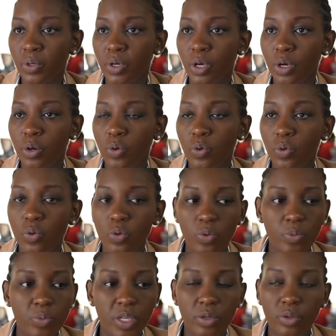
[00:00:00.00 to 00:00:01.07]
people
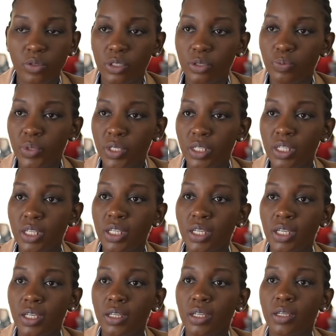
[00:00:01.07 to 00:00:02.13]
who may not
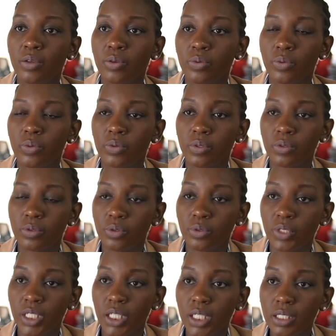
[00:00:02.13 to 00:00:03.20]
be near
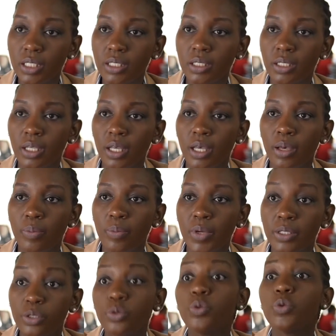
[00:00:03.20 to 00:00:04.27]
to us,
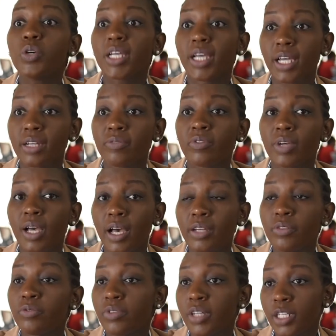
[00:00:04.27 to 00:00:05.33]
but who
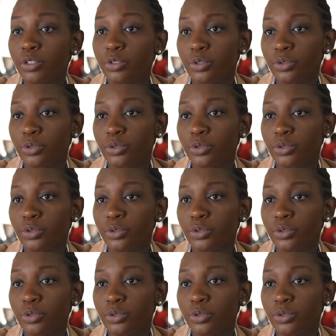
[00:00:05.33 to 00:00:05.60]
can add